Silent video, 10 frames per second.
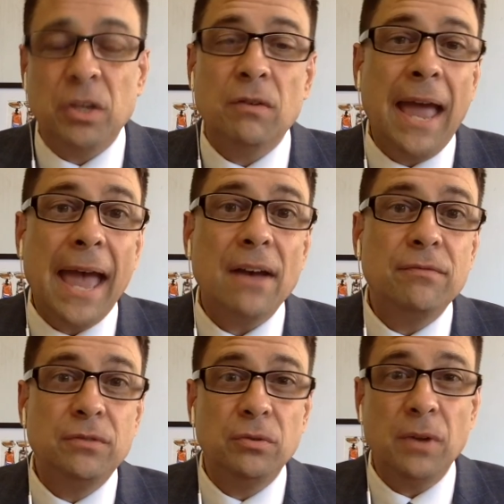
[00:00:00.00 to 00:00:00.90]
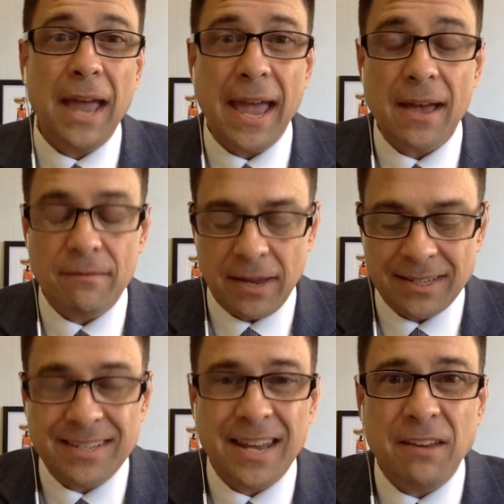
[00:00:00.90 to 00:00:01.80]
you have to have a
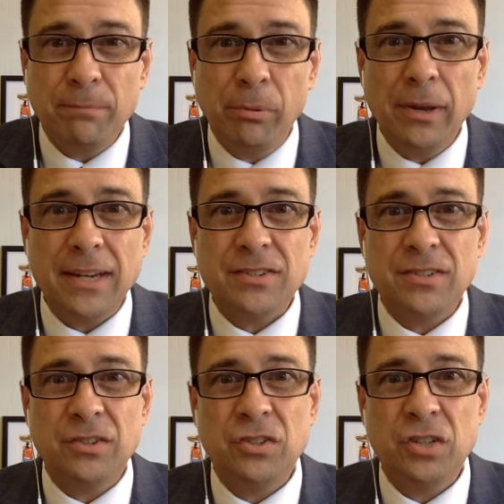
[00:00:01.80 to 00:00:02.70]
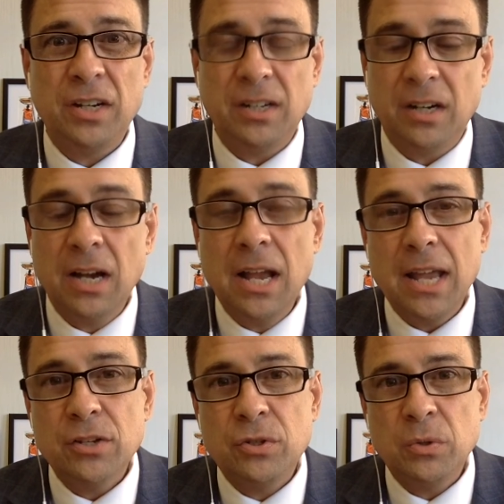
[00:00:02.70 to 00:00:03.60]
safe place to share
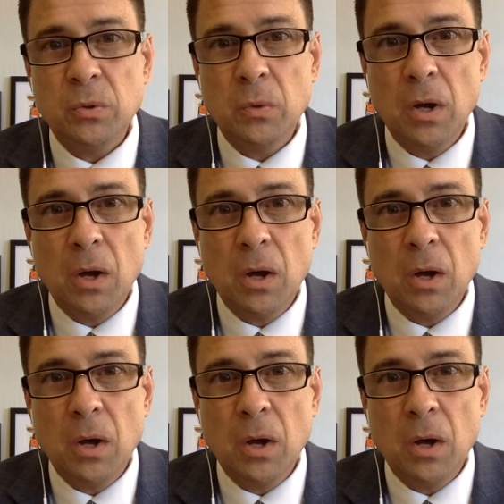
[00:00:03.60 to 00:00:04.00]
and to